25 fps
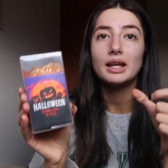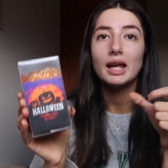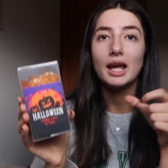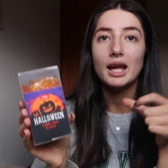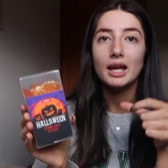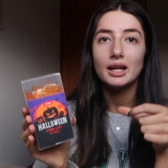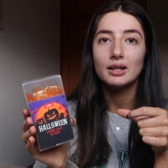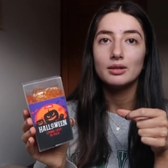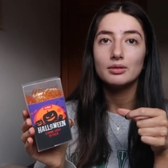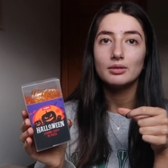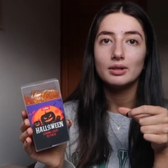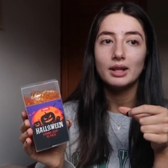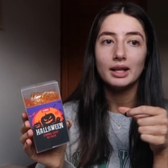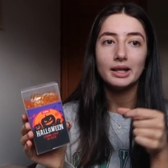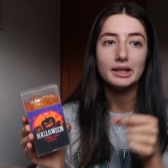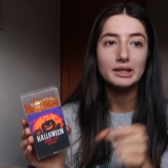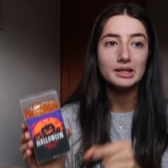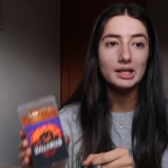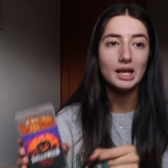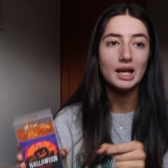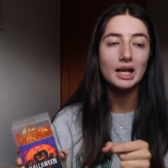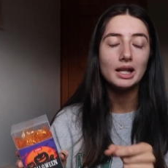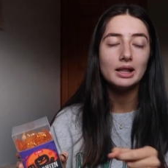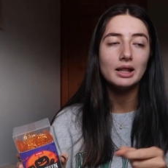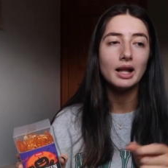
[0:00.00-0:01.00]
candle like
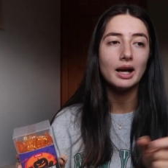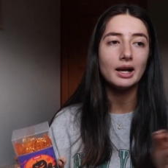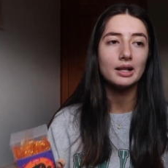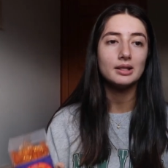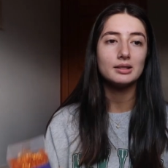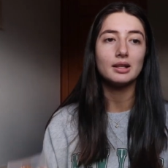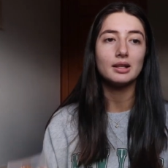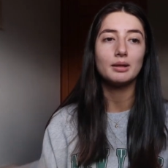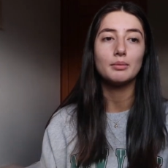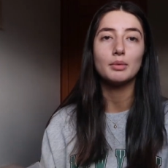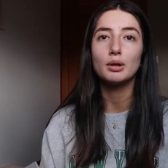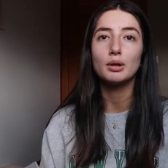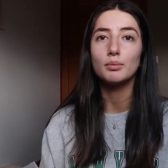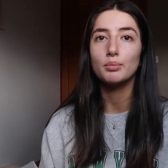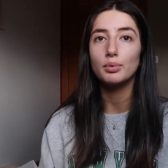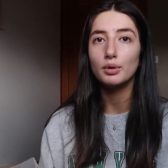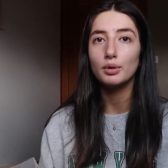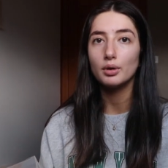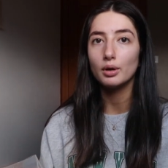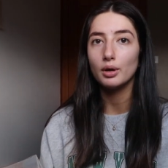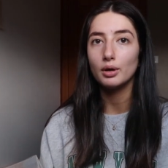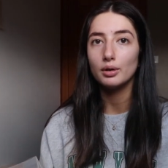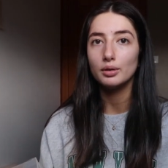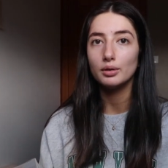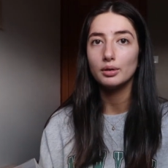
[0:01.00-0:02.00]
tea lights that I'm going to
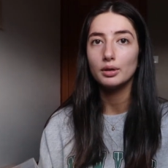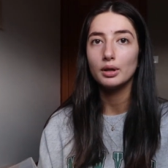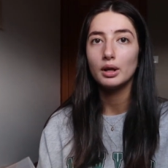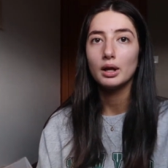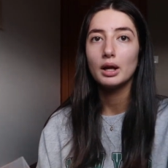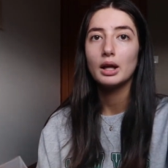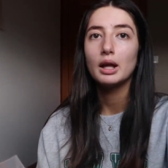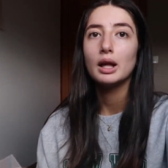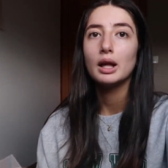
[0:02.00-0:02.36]
put on